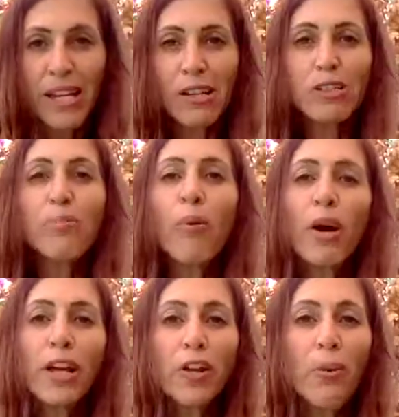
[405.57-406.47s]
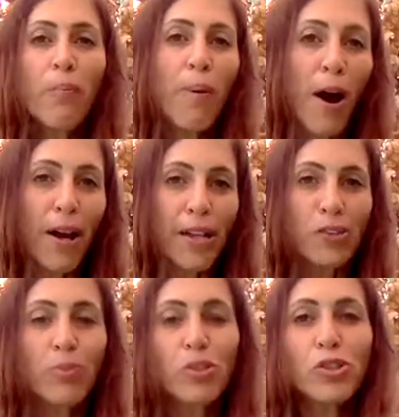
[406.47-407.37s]
Now, supporting your body
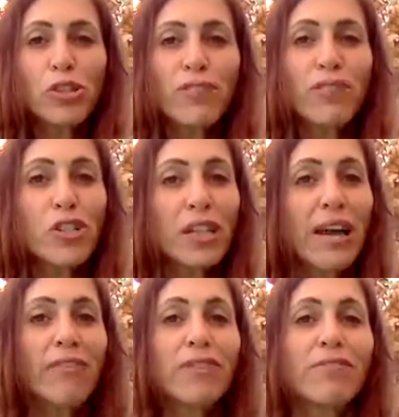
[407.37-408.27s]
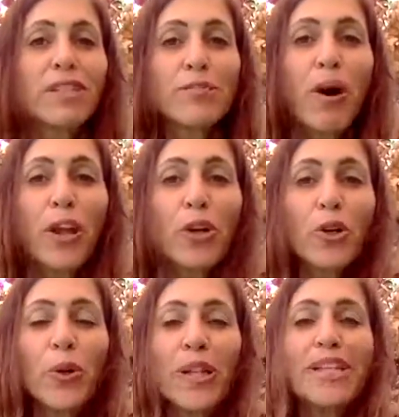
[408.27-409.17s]
to produce sufficient levels of this
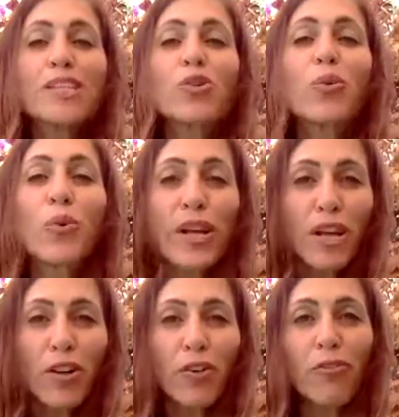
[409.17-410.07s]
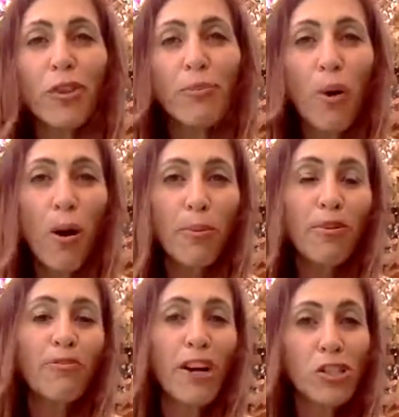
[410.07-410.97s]
molecule is critical for the
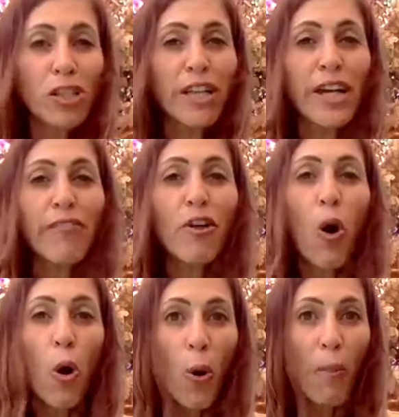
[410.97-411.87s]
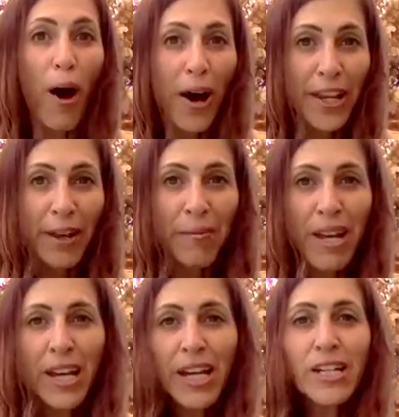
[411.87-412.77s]
proper functioning of the whole body.
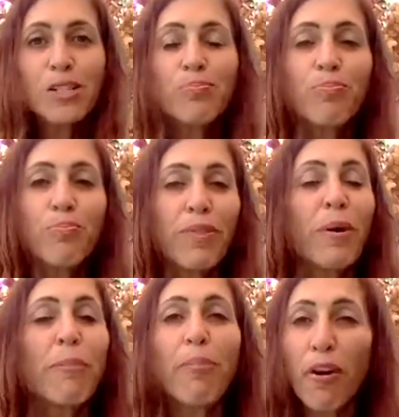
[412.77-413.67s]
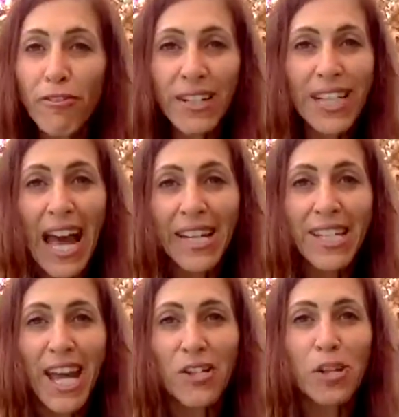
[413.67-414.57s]
It is the perfect
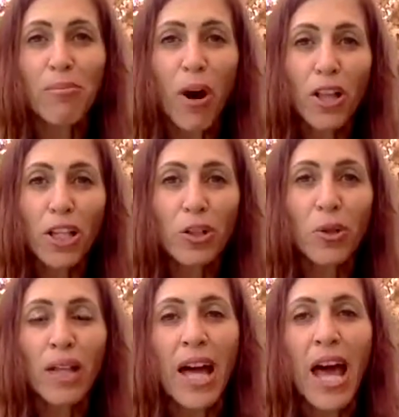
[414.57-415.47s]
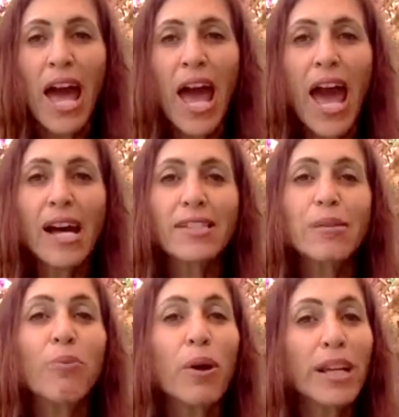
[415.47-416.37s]
anti aging molecule, and
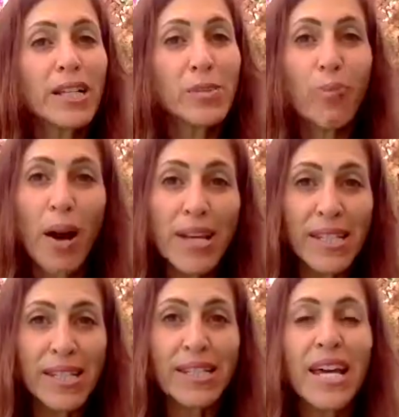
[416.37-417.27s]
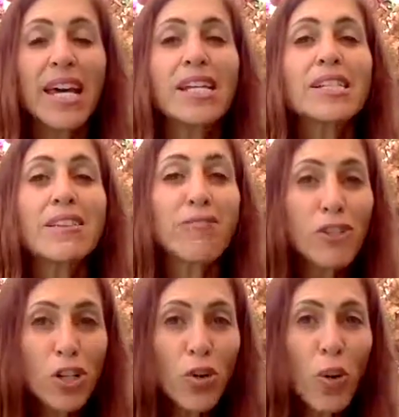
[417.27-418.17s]
supporting its presence in
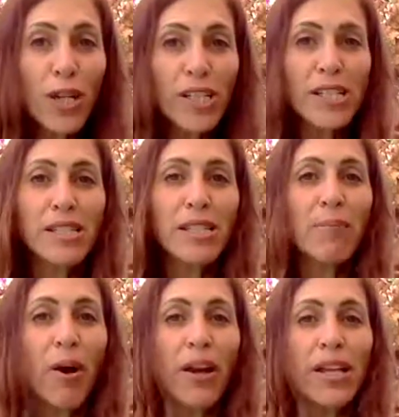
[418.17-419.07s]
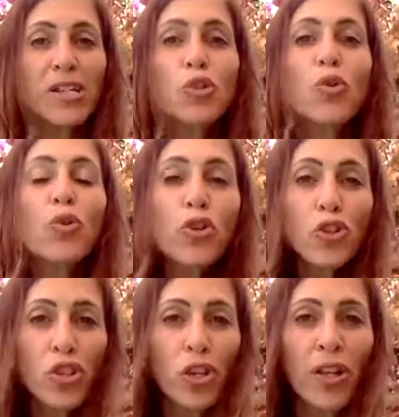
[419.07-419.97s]
sufficient quantities in the body is
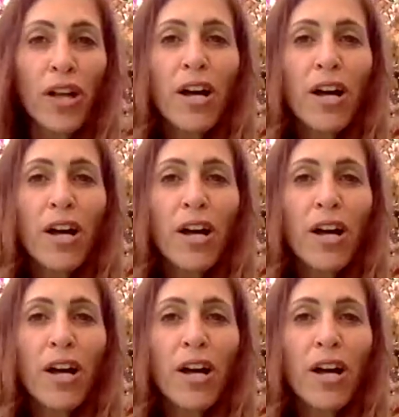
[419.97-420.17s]
crucial.